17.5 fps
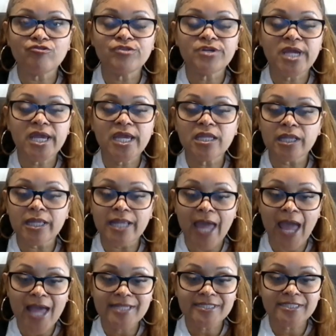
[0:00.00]
and
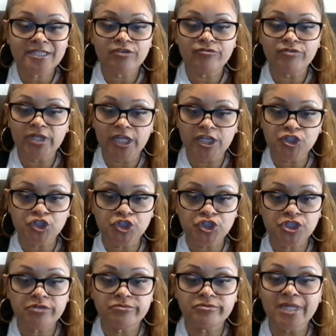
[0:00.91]
create lasting
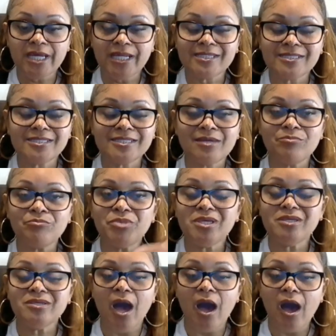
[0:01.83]
relationships that
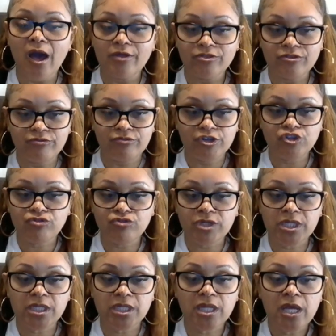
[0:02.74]
extend beyond
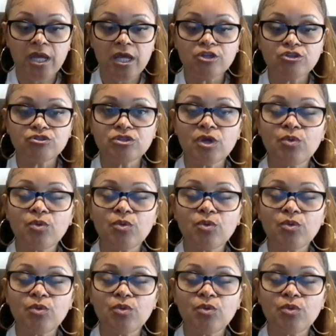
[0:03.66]
the retreat.